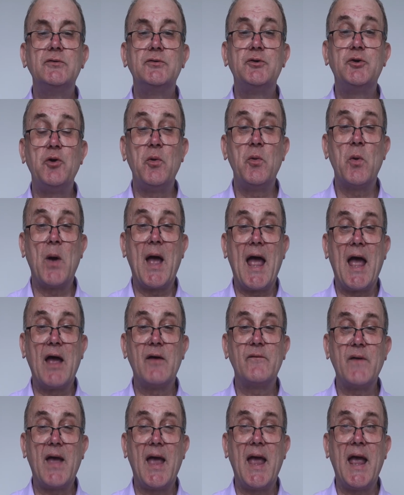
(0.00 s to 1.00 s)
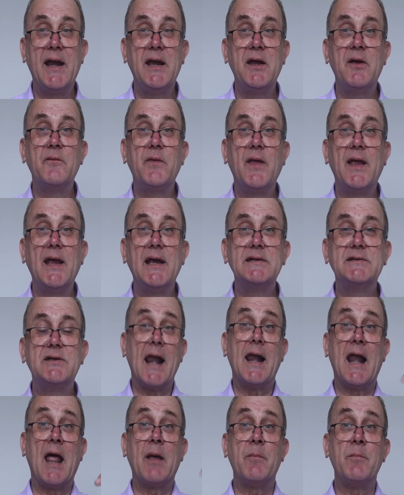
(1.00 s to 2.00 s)
Do you have any of these?
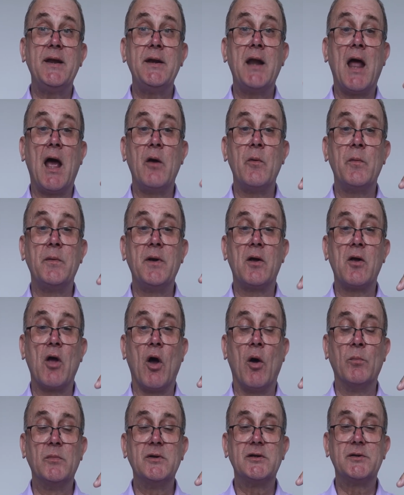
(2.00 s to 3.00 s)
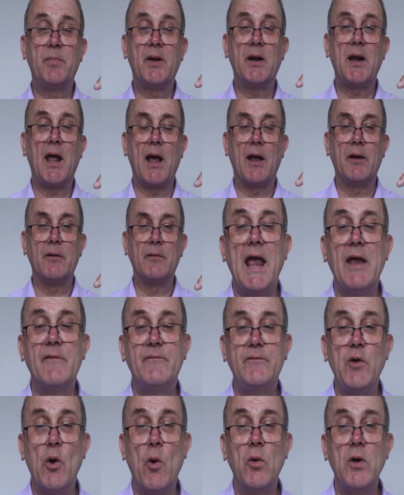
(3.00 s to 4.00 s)
Let me know in the comments below.
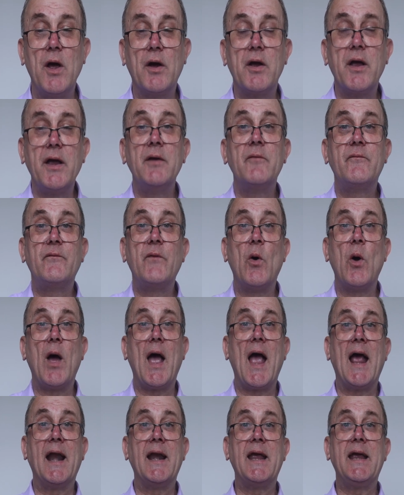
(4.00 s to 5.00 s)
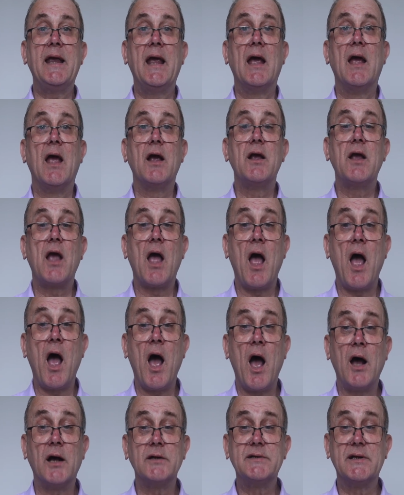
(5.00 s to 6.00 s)
If you're looking for any
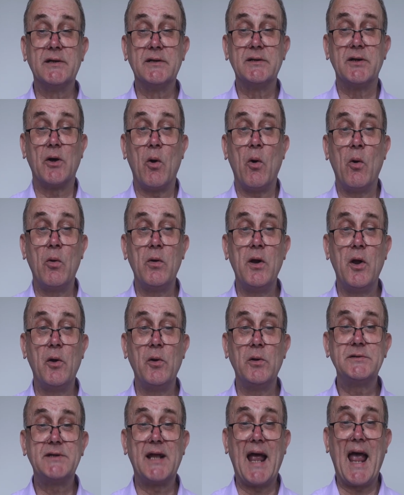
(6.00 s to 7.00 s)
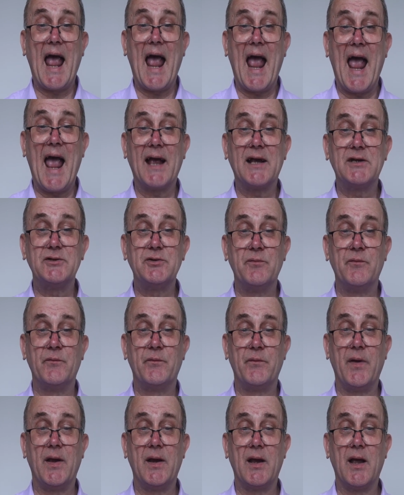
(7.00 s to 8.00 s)
carded or loose action
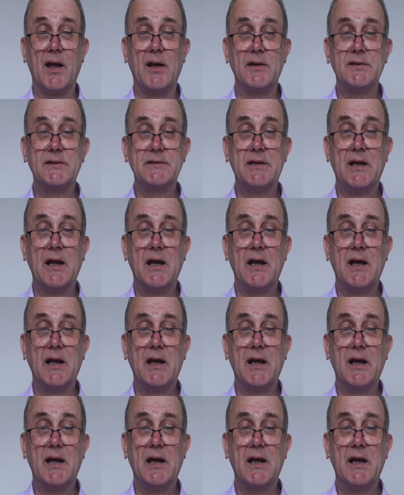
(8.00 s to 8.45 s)
figures,